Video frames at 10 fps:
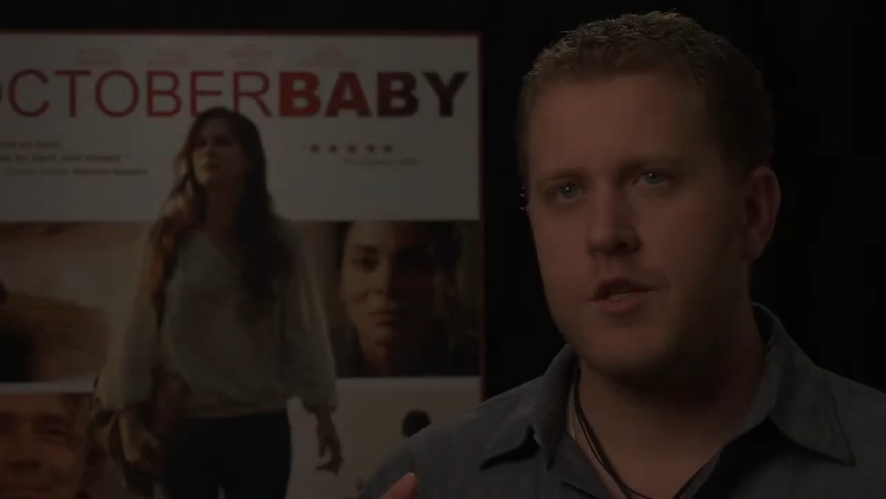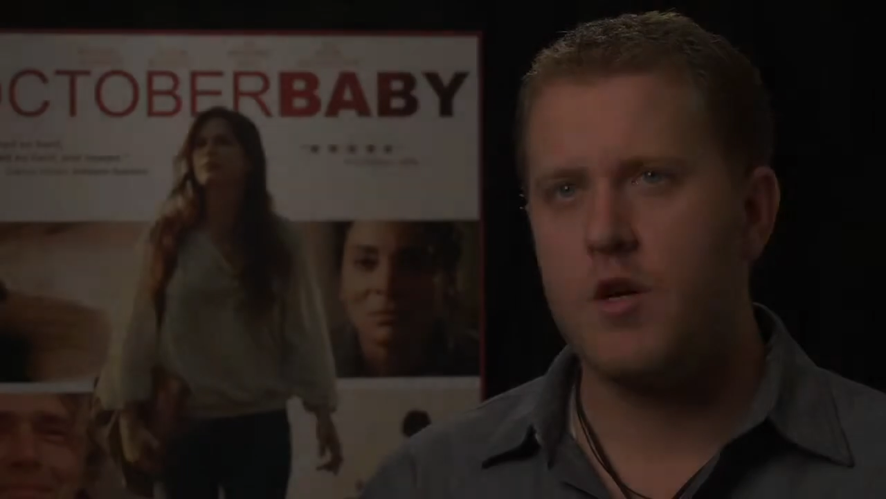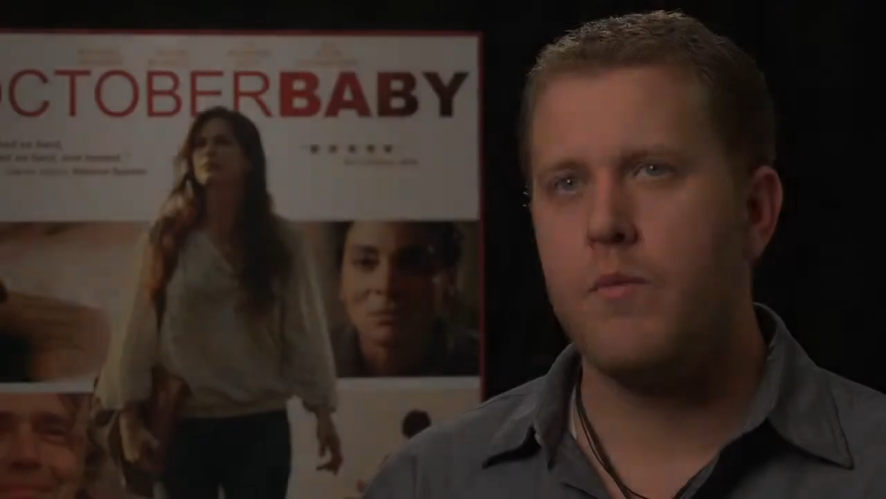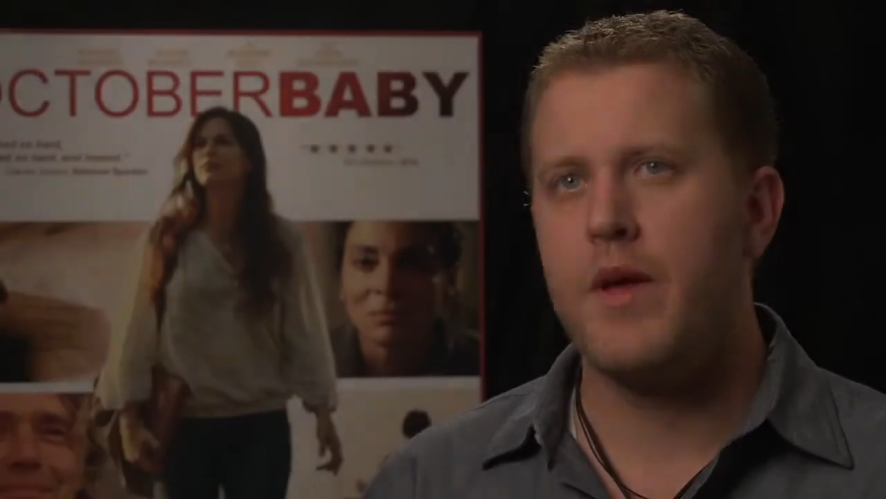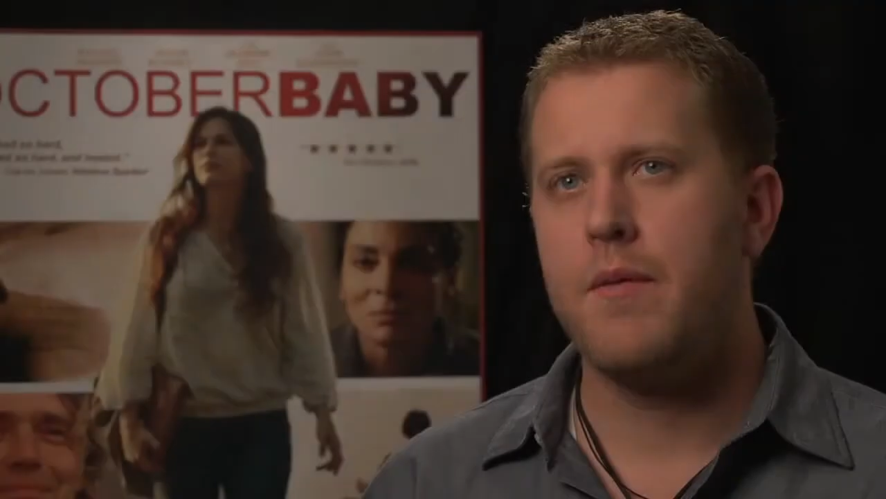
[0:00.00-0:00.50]
October
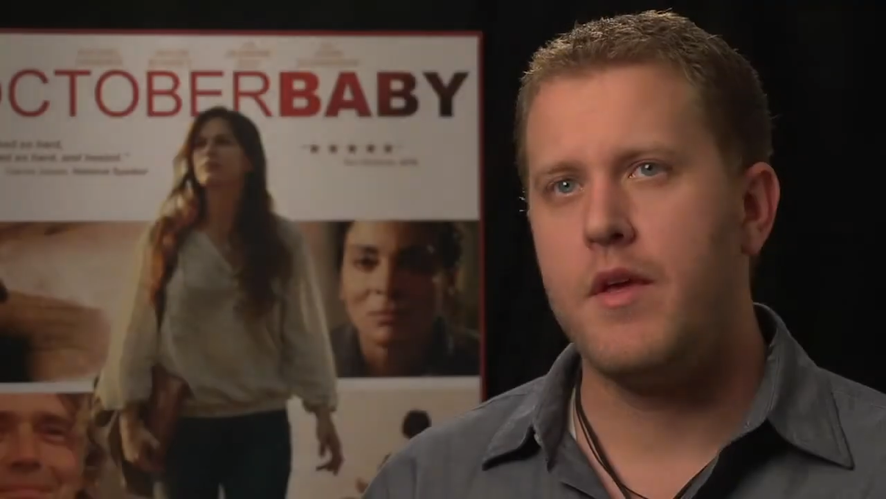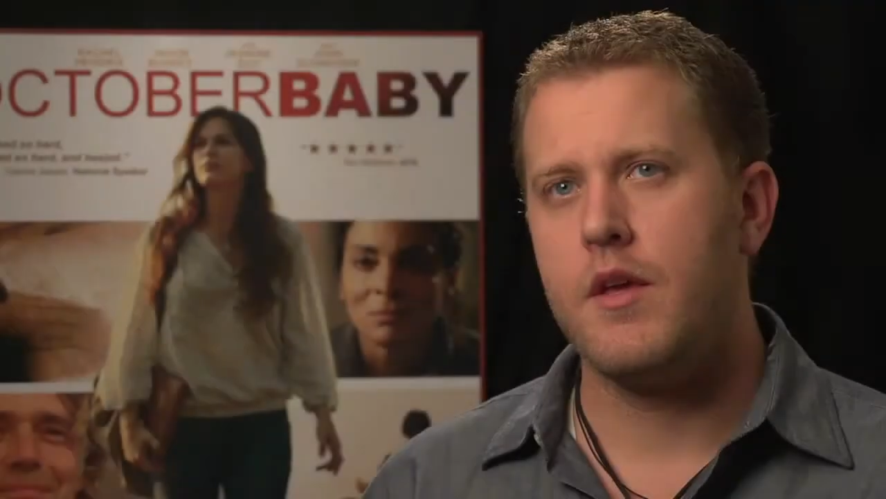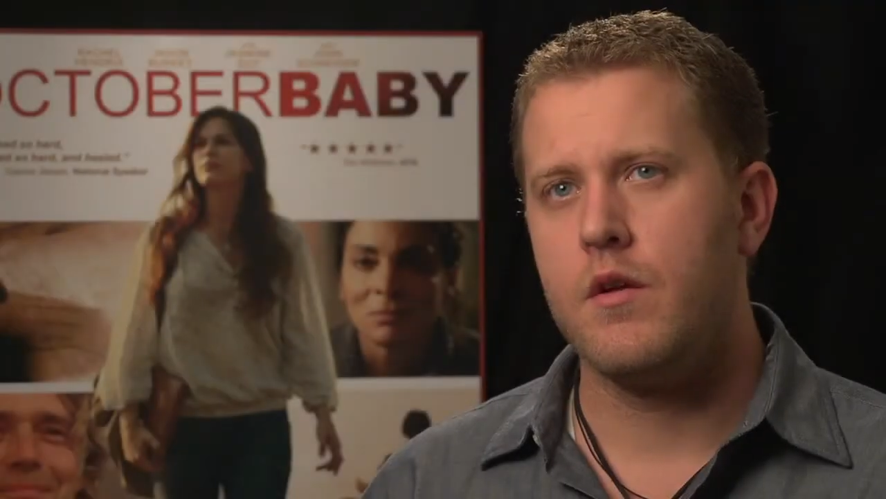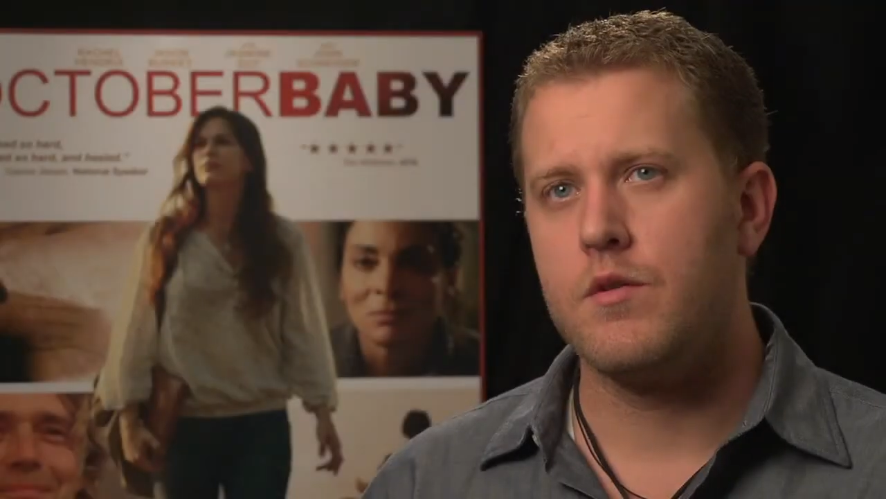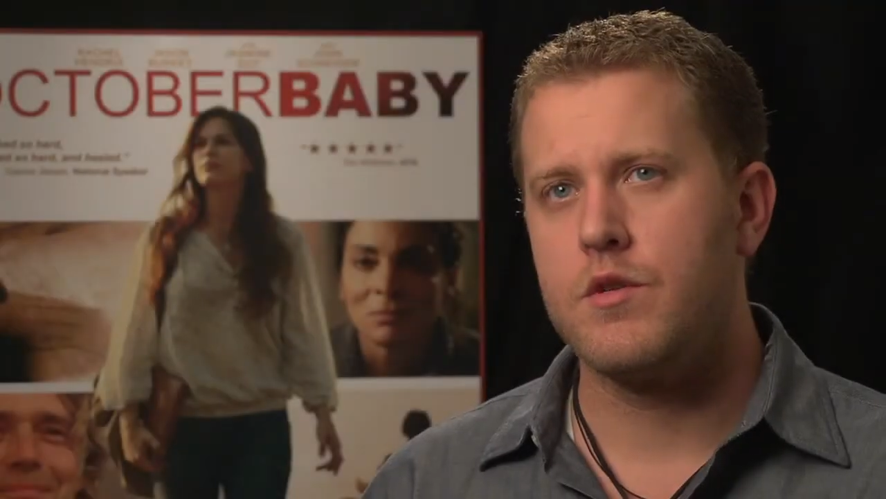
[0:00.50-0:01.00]
Baby, you
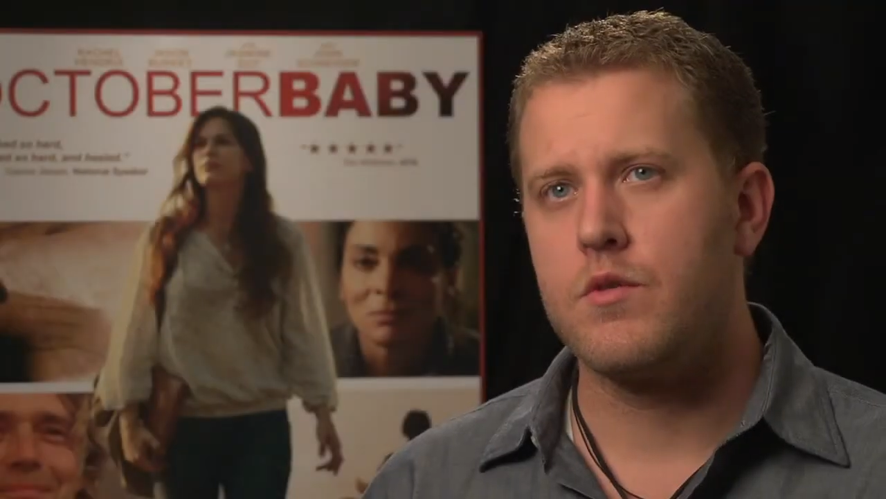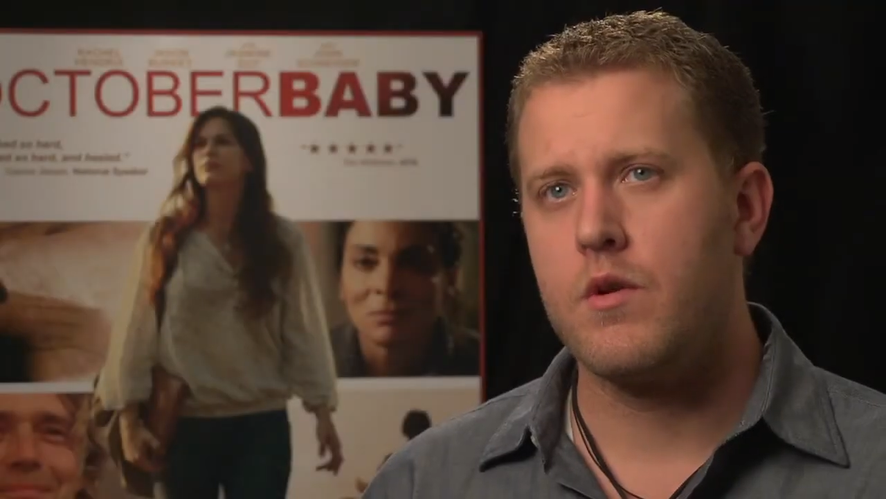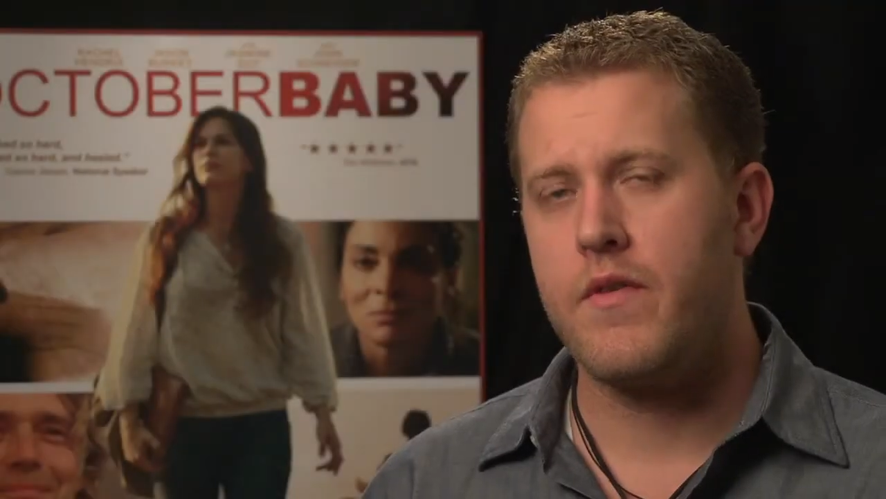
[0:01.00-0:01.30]
know, is a story of